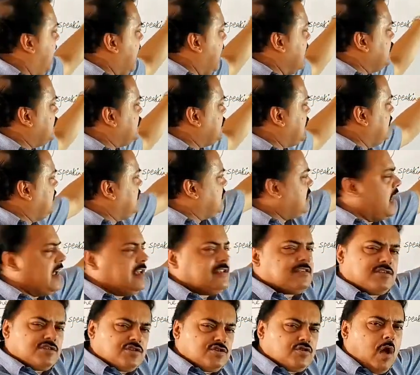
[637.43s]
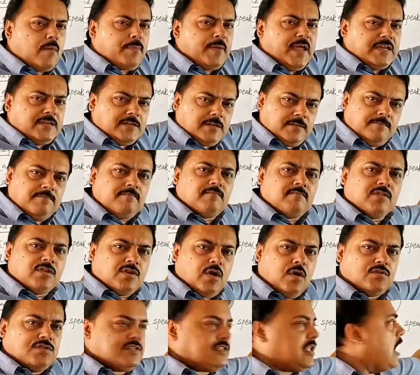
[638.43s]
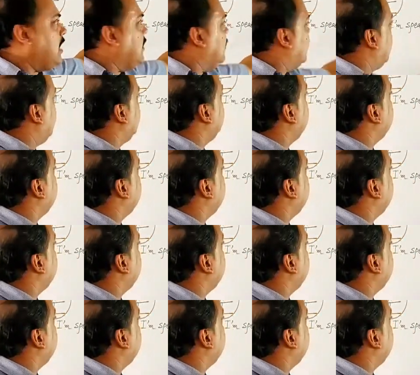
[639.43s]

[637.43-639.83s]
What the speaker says: and she says, stop it, don't sulk.